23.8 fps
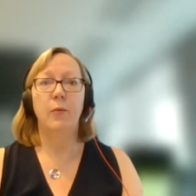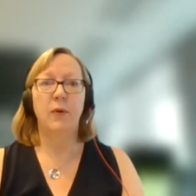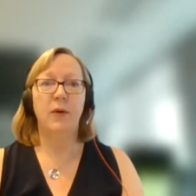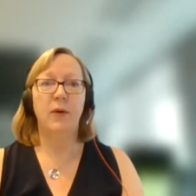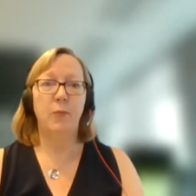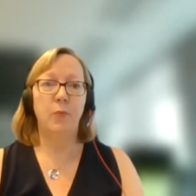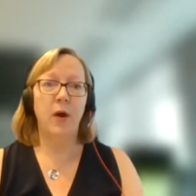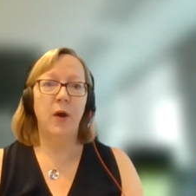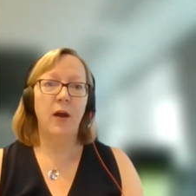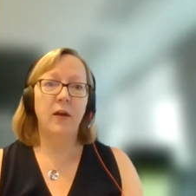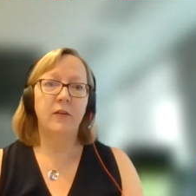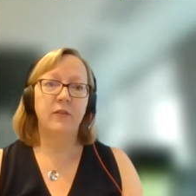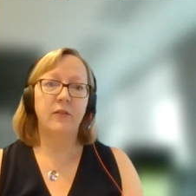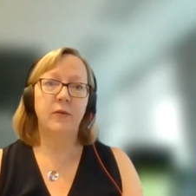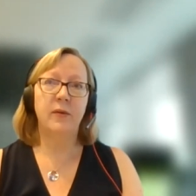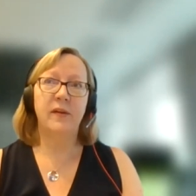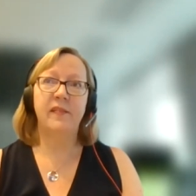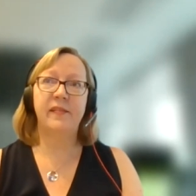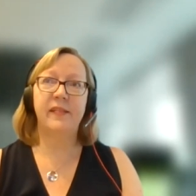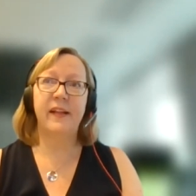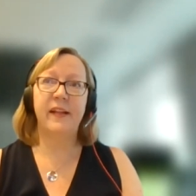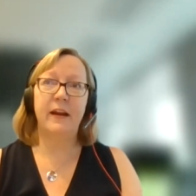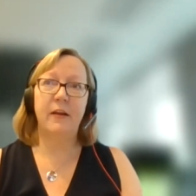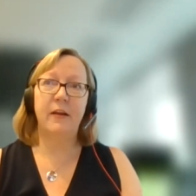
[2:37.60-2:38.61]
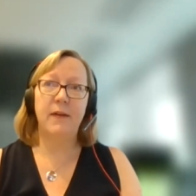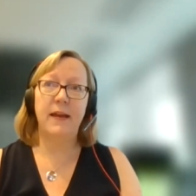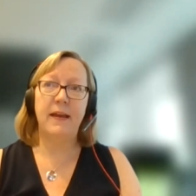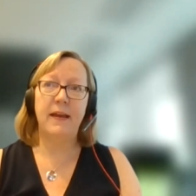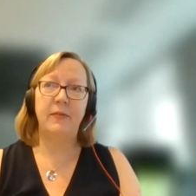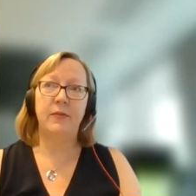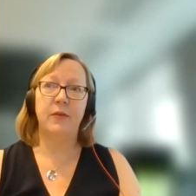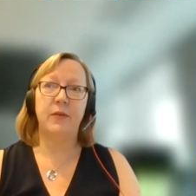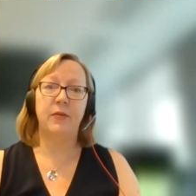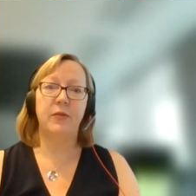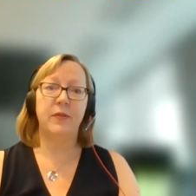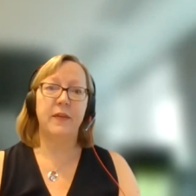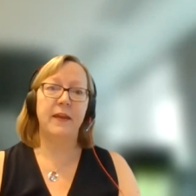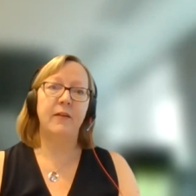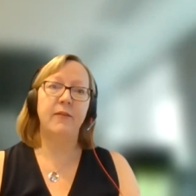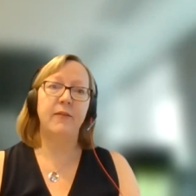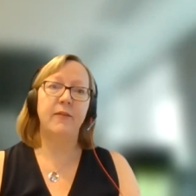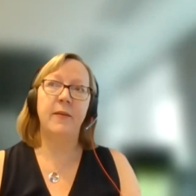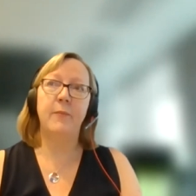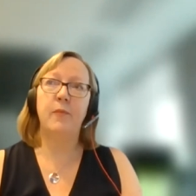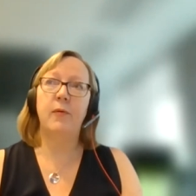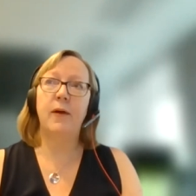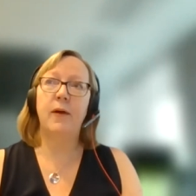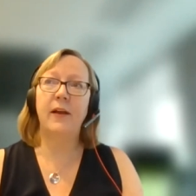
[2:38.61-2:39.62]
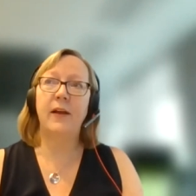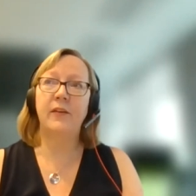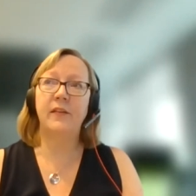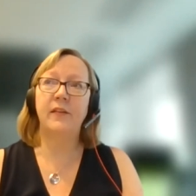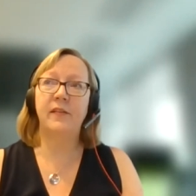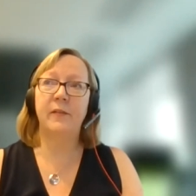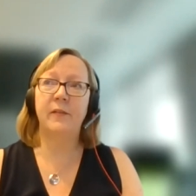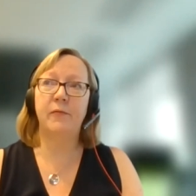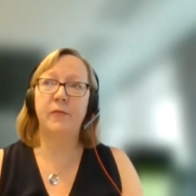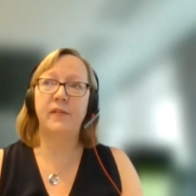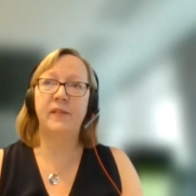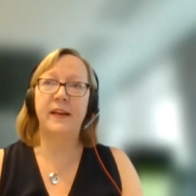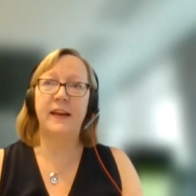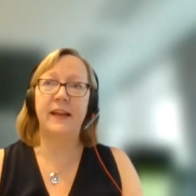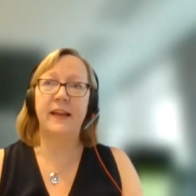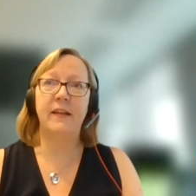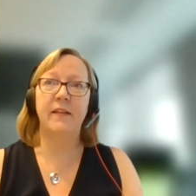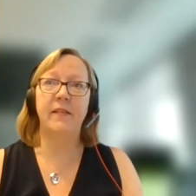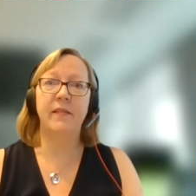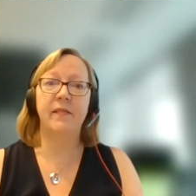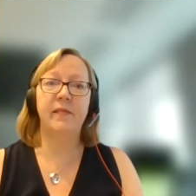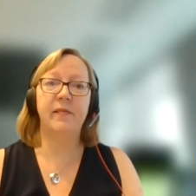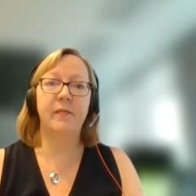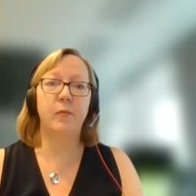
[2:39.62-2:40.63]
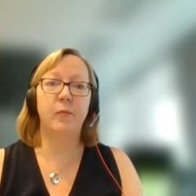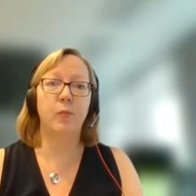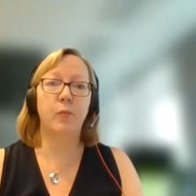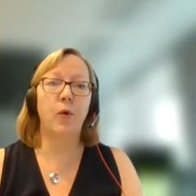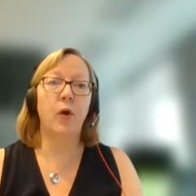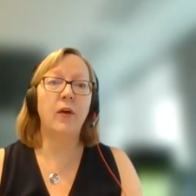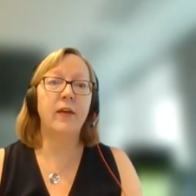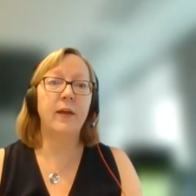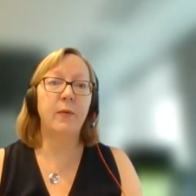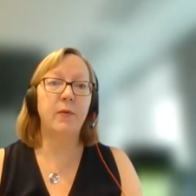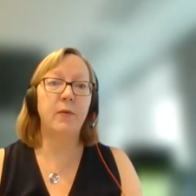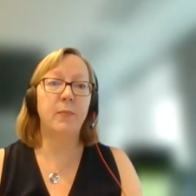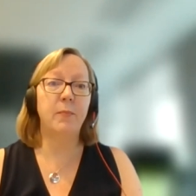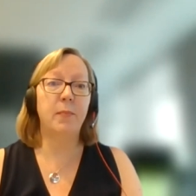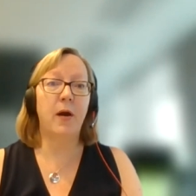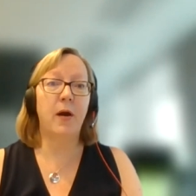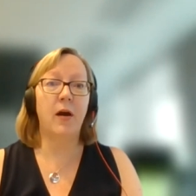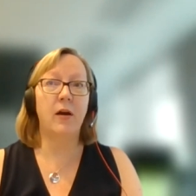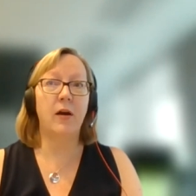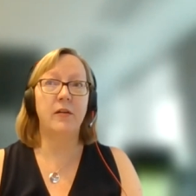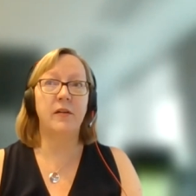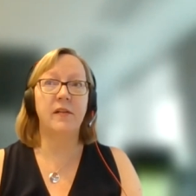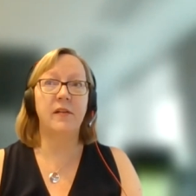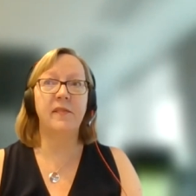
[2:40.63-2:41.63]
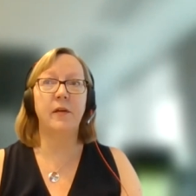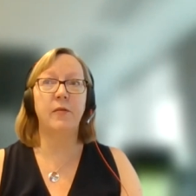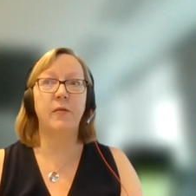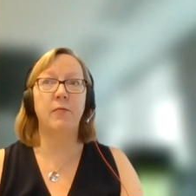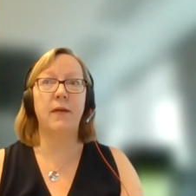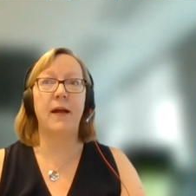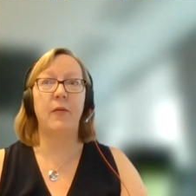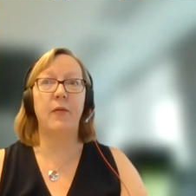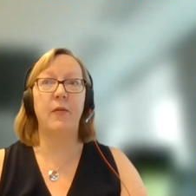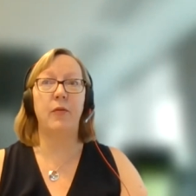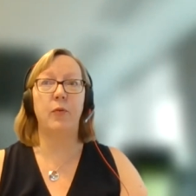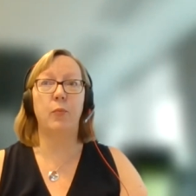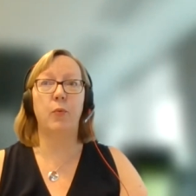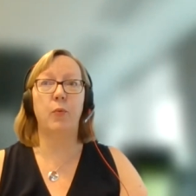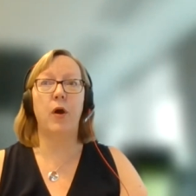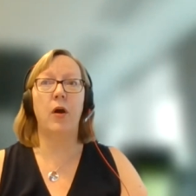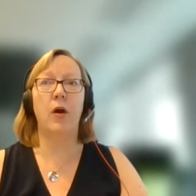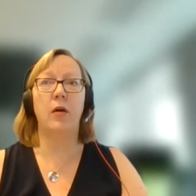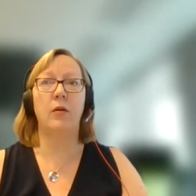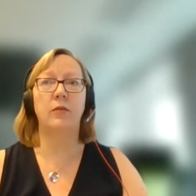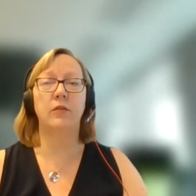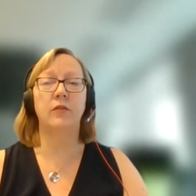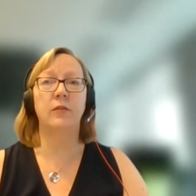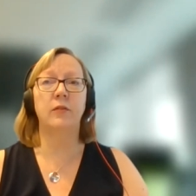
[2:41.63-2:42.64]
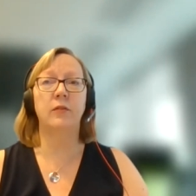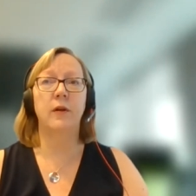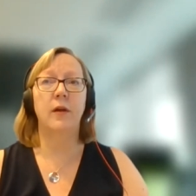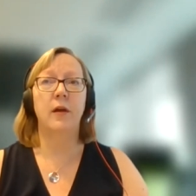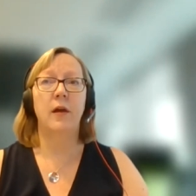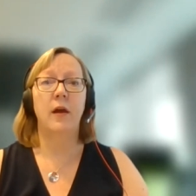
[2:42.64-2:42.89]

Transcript: We work to accelerate the theory and practice of resilience, working with partners around the world.